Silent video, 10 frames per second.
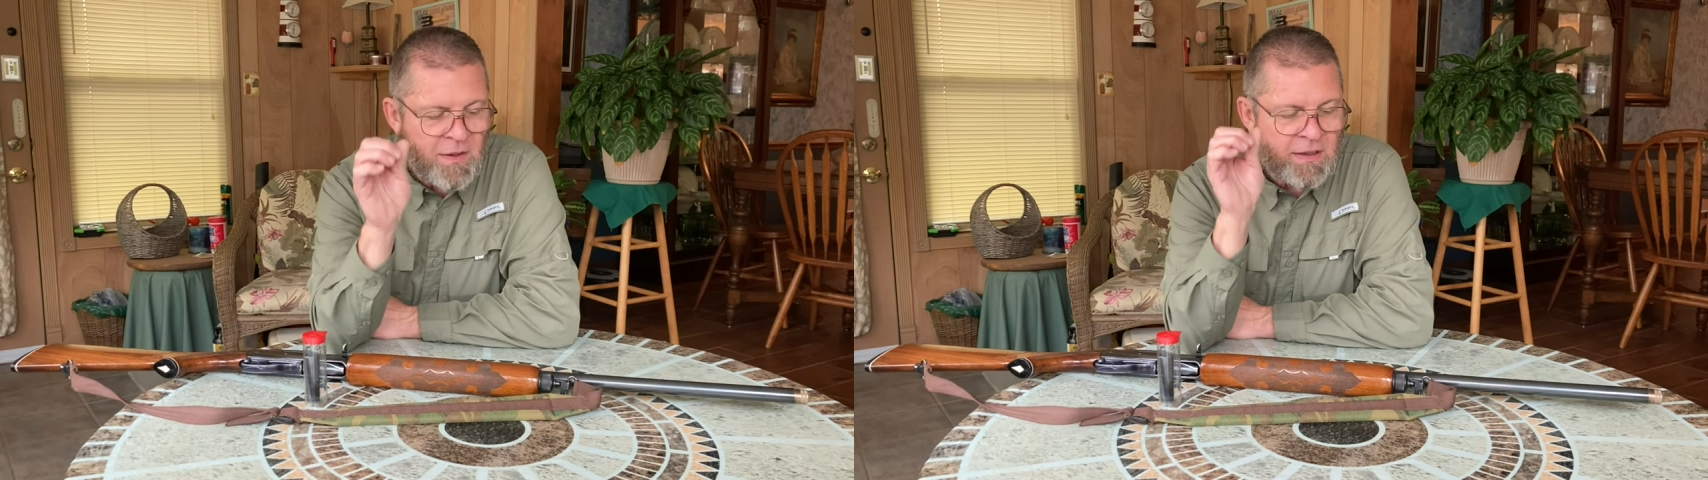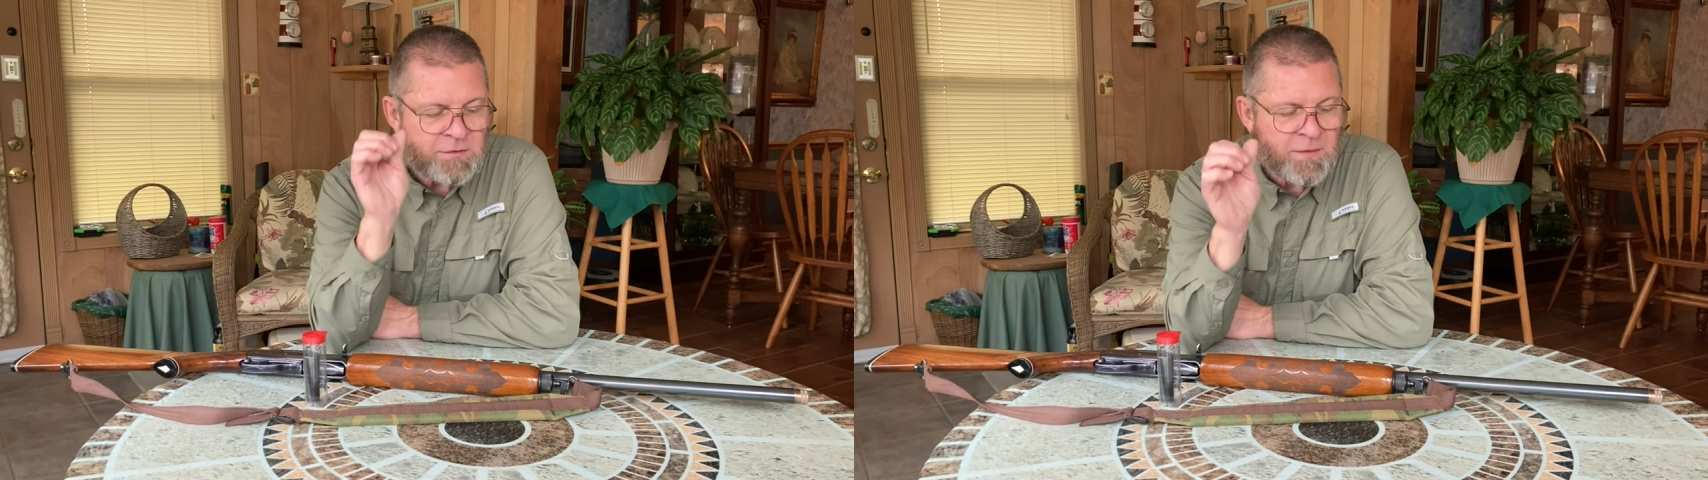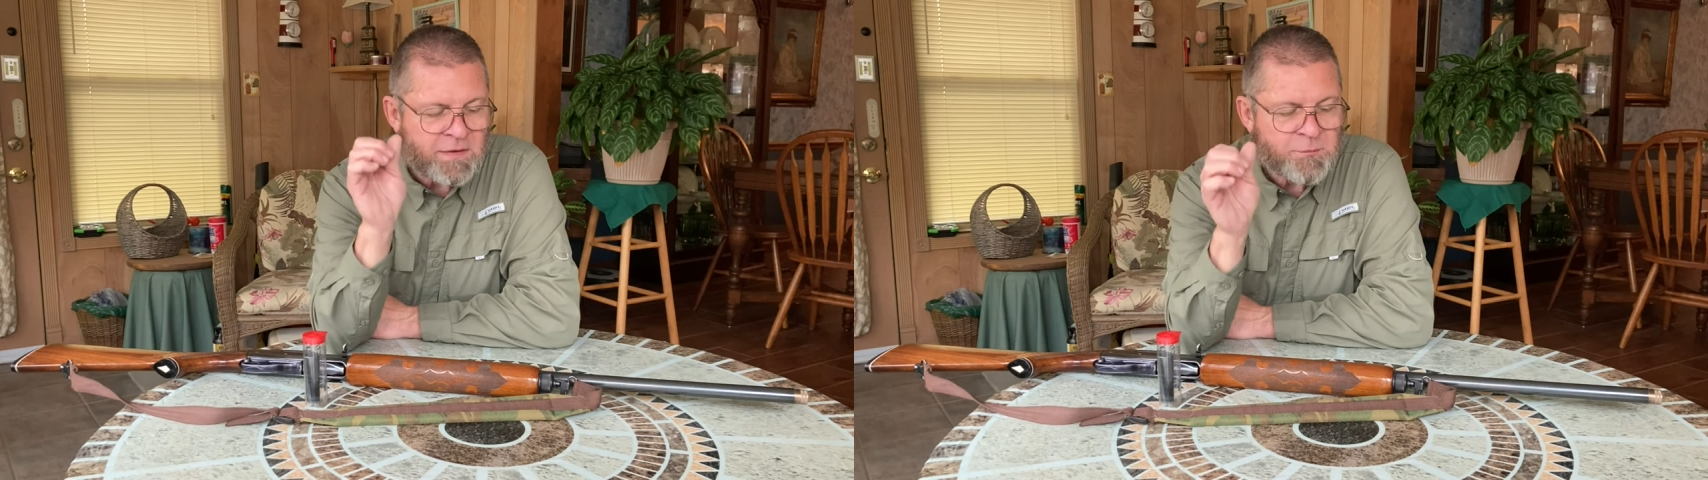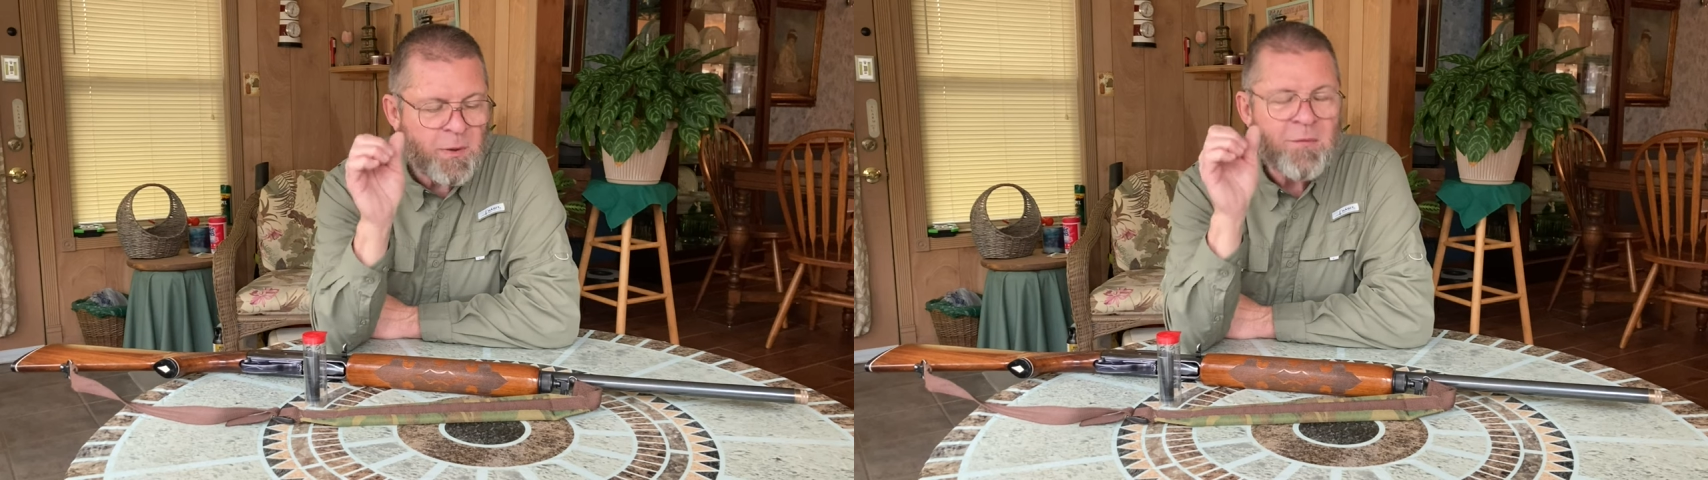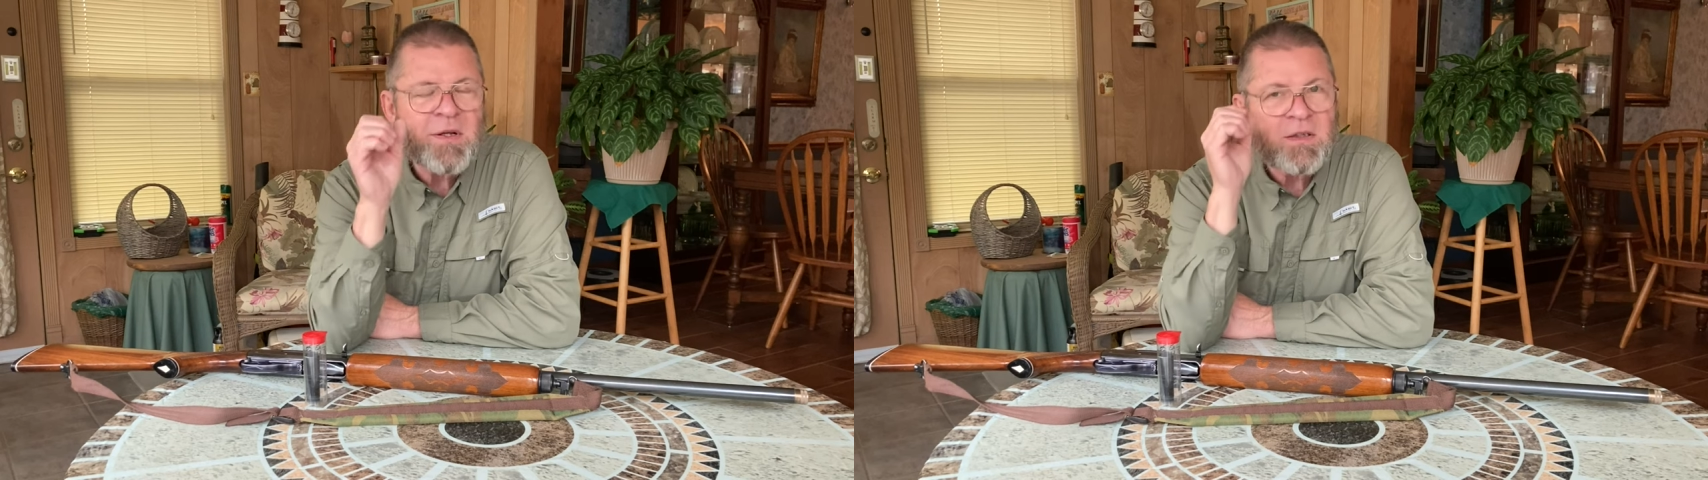It's, it's
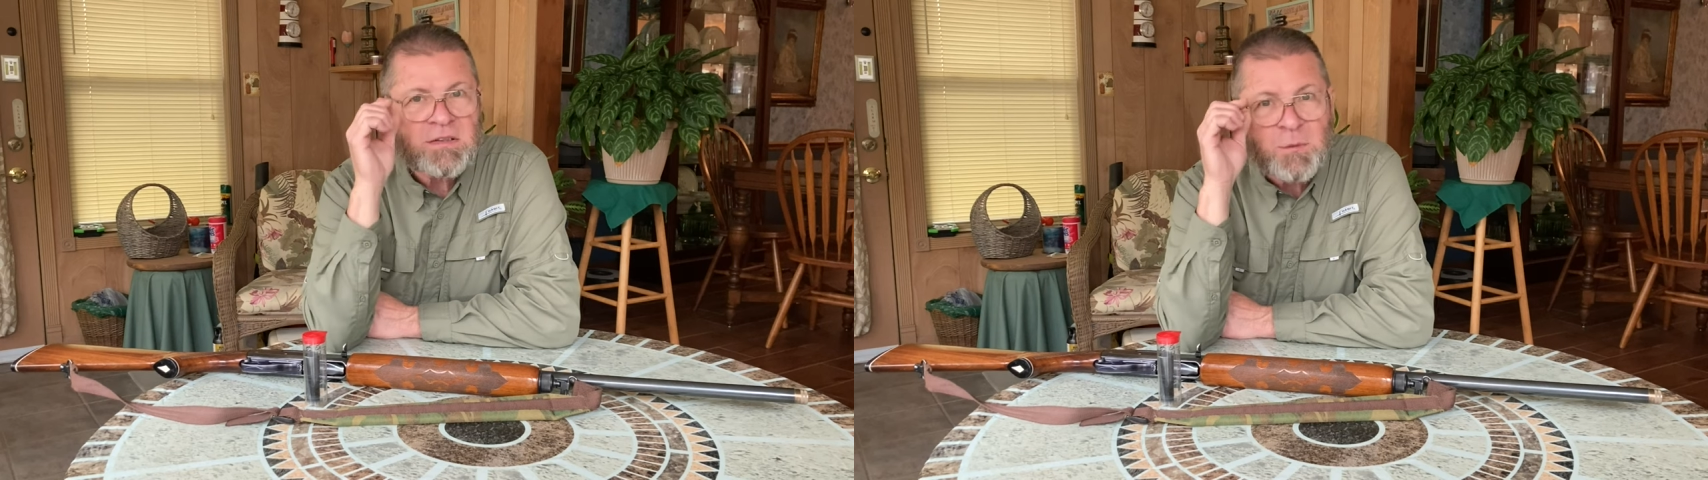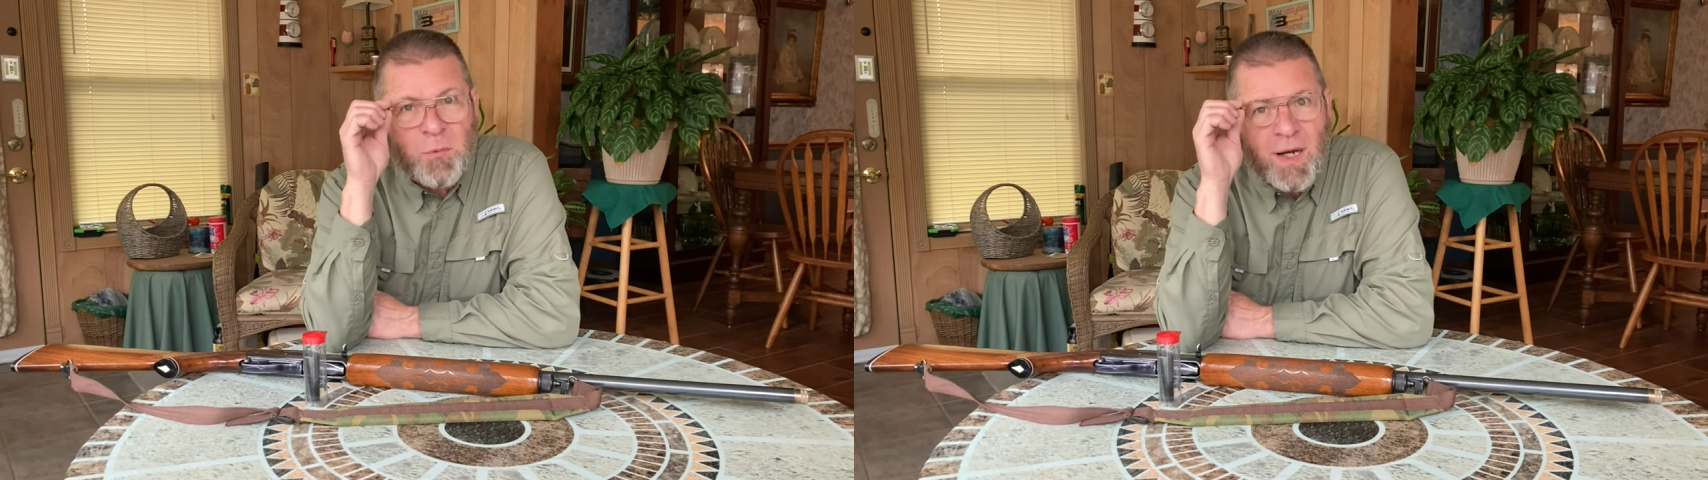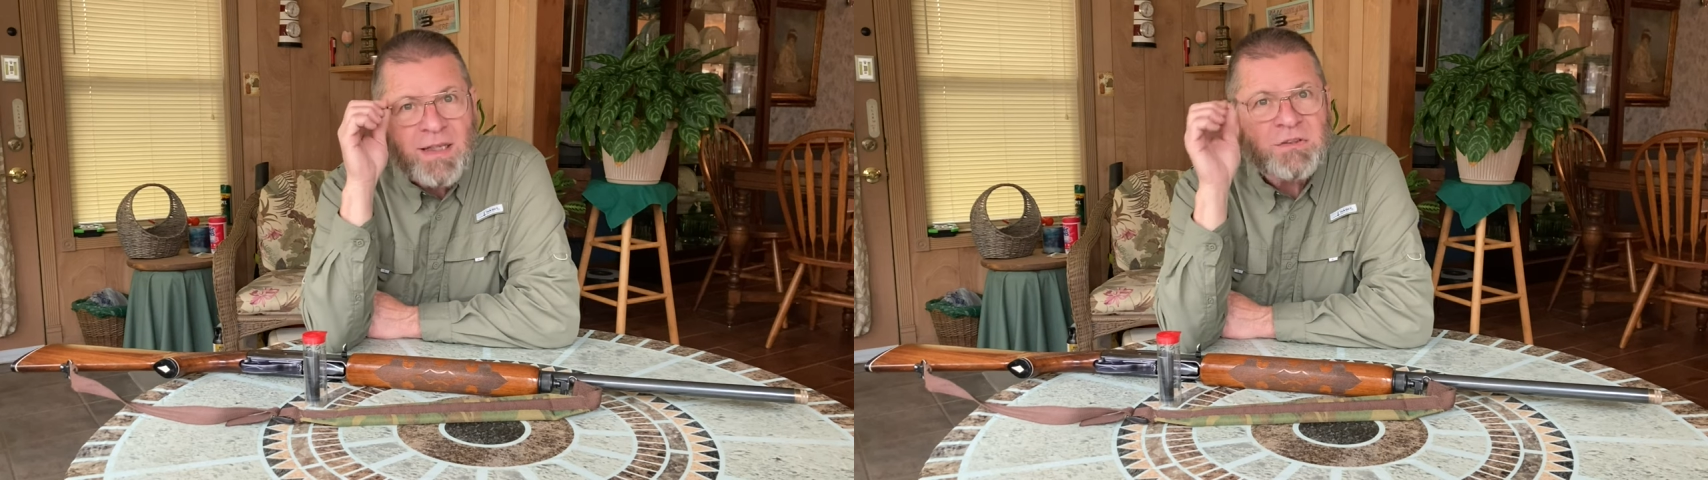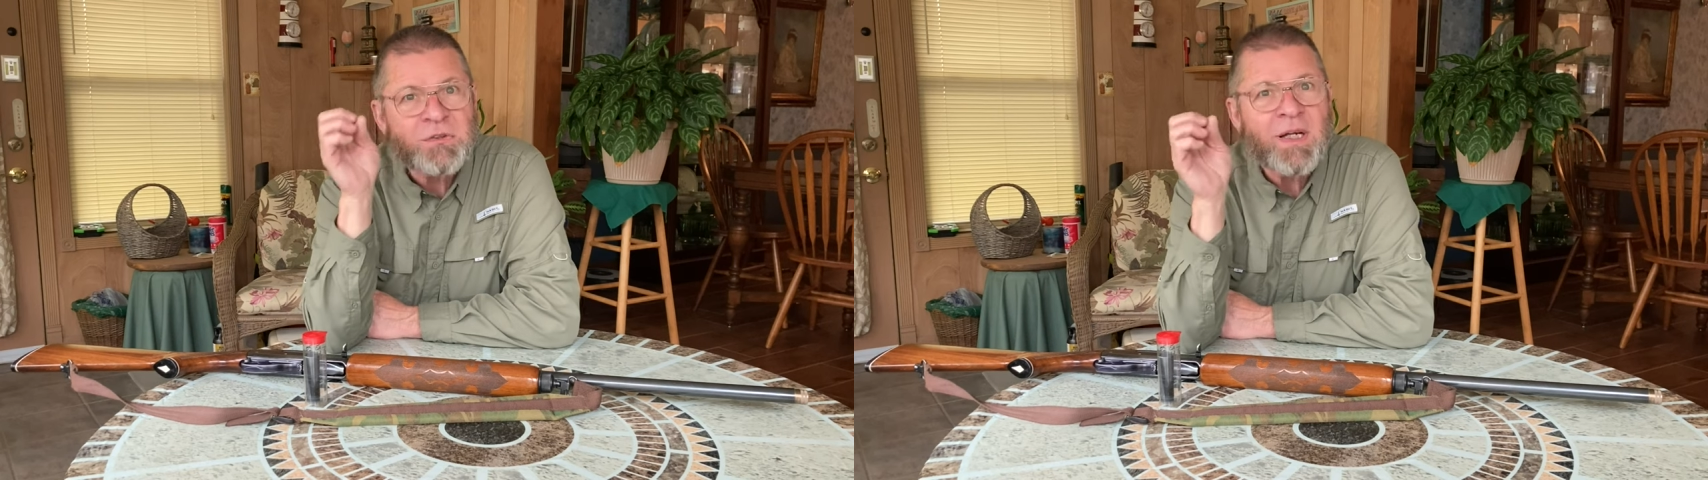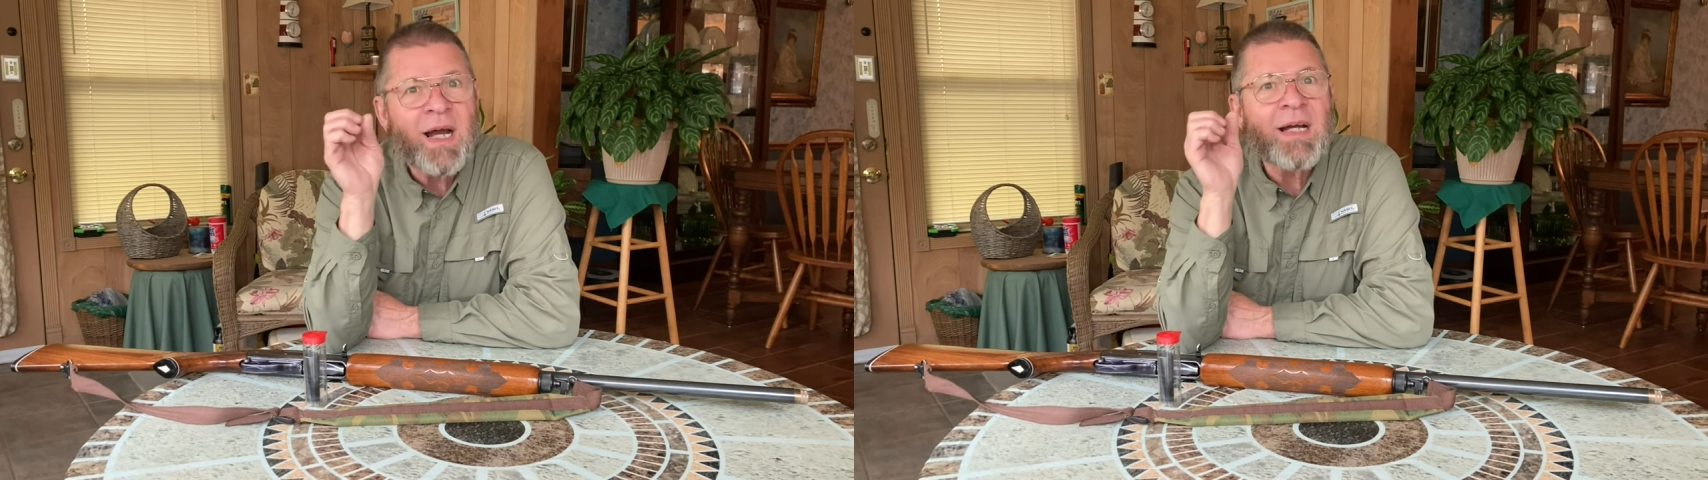probably going to surprise you
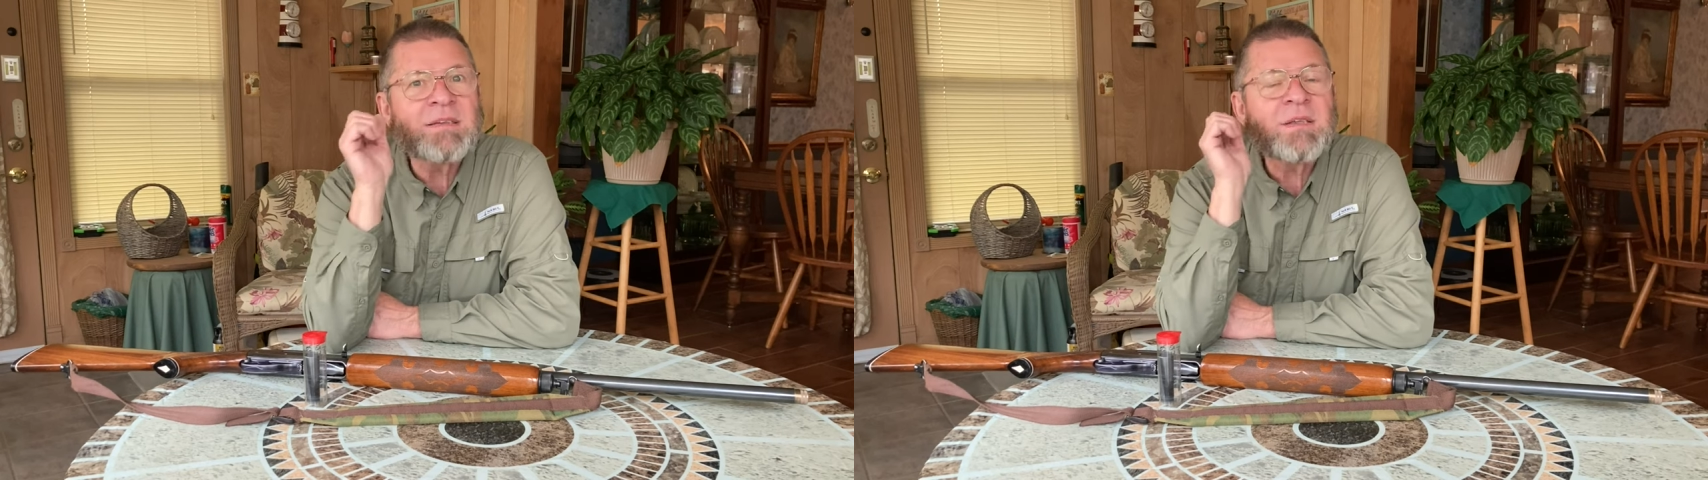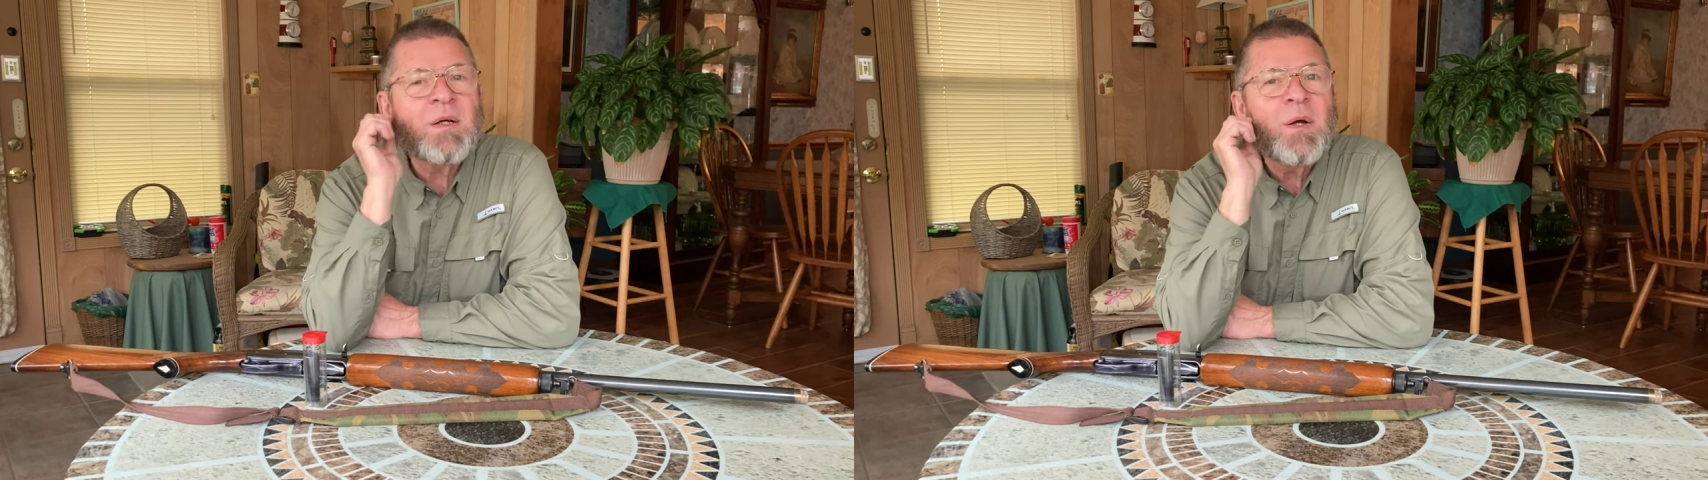guys,